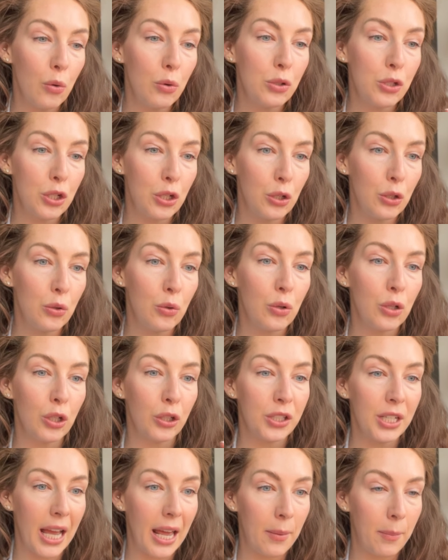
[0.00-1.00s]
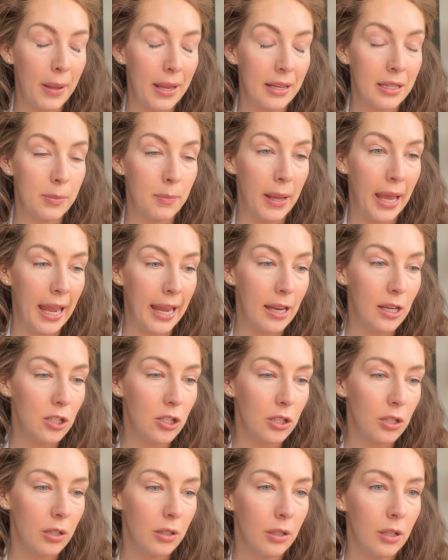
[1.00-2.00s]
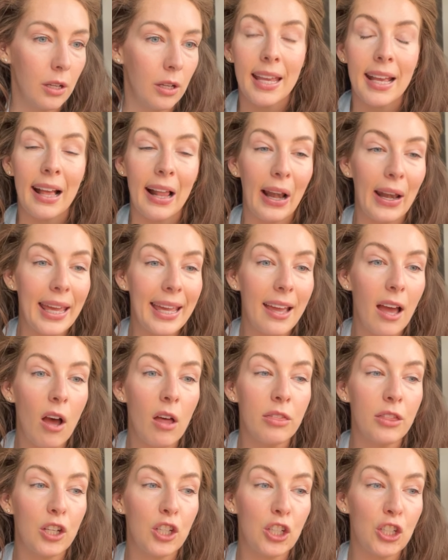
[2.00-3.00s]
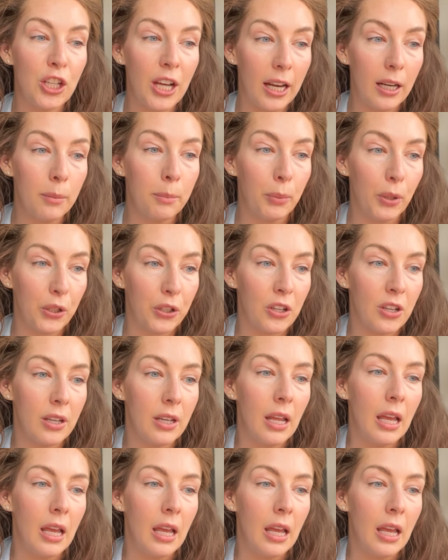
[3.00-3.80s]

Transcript: to your database page, click on the share button,